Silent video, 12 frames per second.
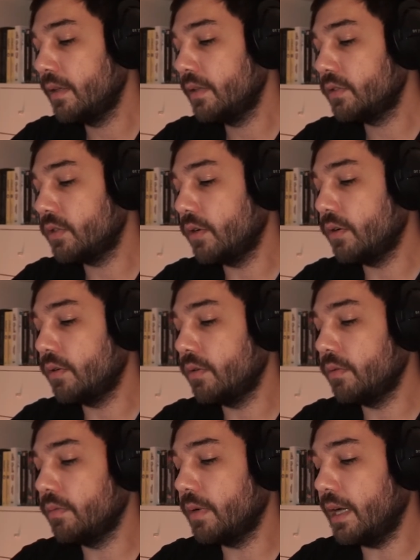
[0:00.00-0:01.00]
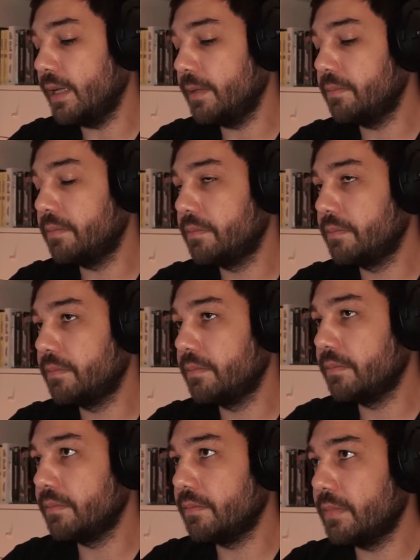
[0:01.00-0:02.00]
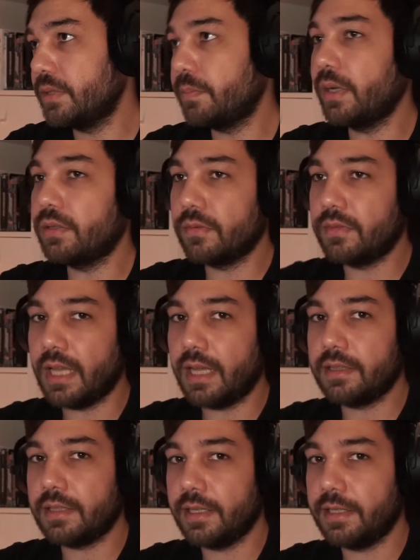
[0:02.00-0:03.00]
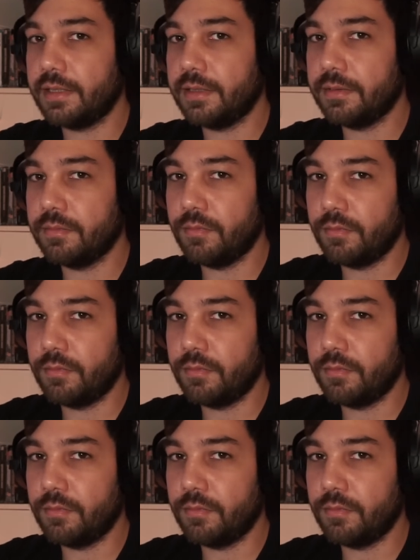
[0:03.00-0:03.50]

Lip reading: So as part of that, I